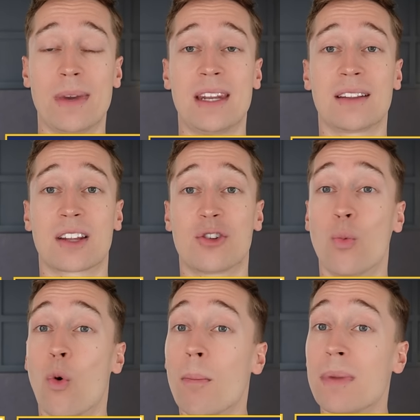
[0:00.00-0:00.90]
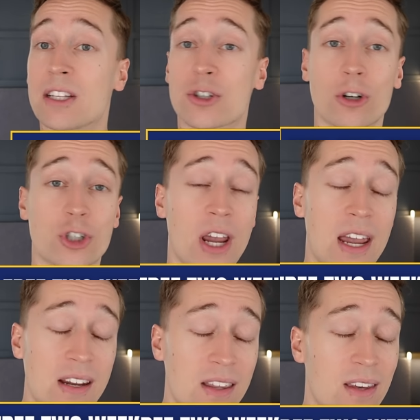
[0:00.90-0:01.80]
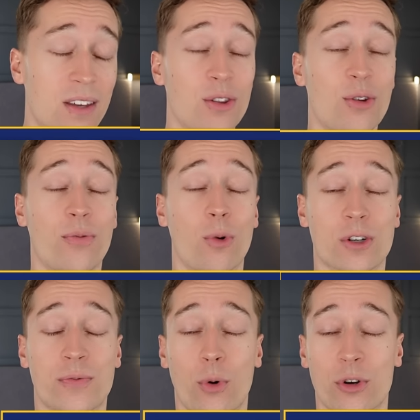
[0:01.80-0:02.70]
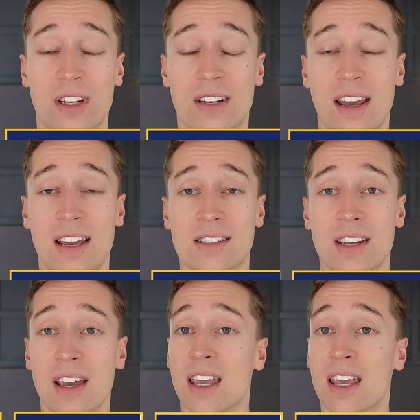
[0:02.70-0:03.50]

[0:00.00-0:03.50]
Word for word: meaning that you won't be charged anything in the first 14 days.